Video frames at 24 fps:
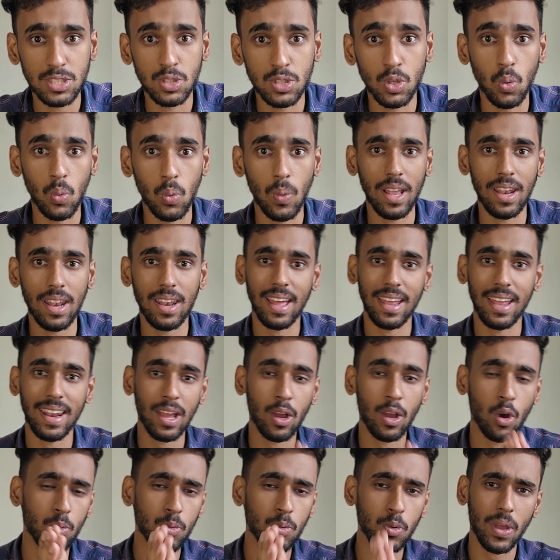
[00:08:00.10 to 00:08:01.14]
do well, and I
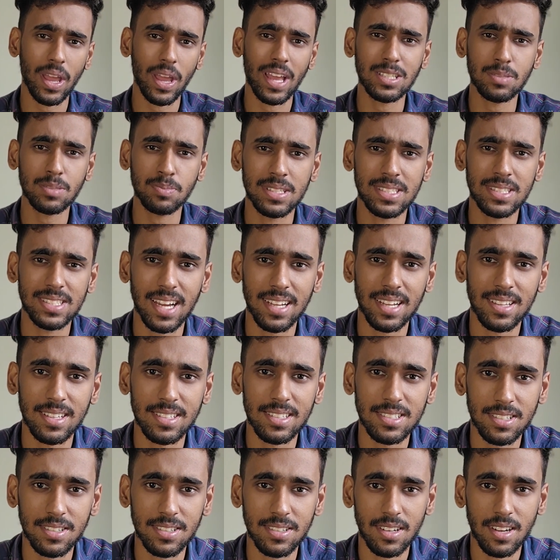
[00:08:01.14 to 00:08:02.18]
hope you ace BITSAT
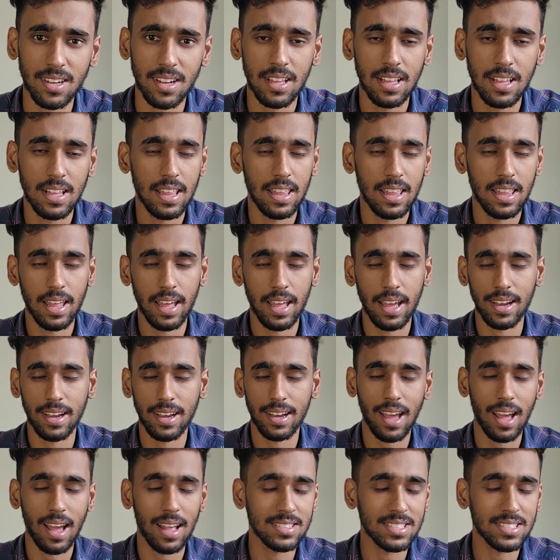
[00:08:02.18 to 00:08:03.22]
this year. And
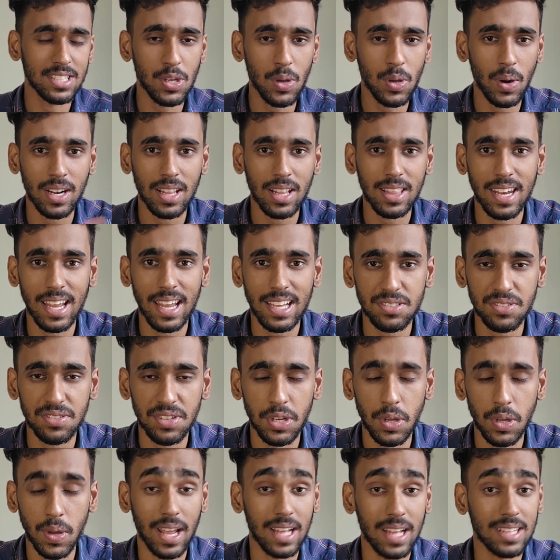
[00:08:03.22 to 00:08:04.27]
I'll see you until the next
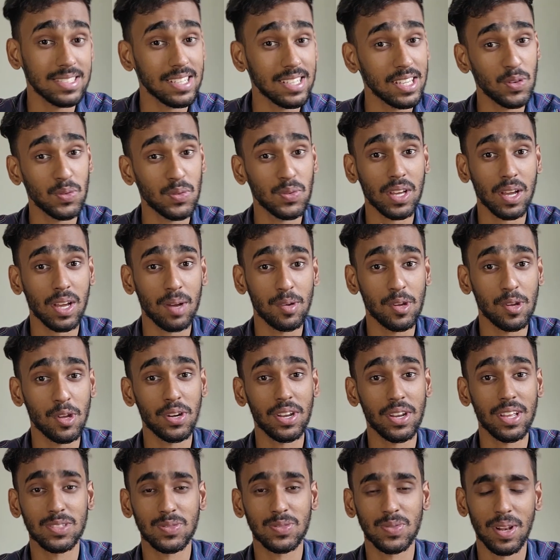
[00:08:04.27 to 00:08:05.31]
video, and I'll see you in the coming
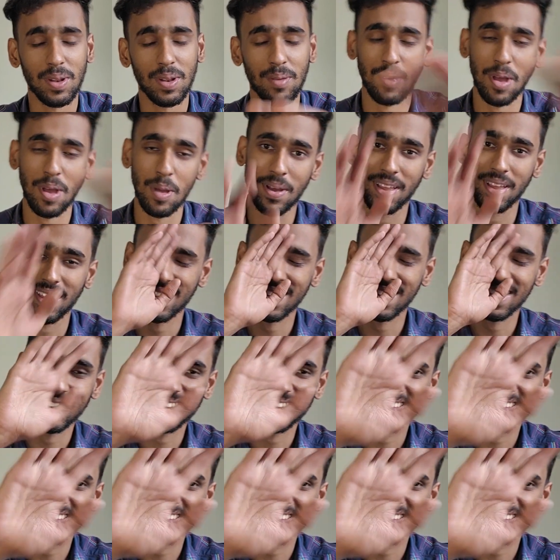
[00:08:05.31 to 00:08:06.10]
videos. Bye bye.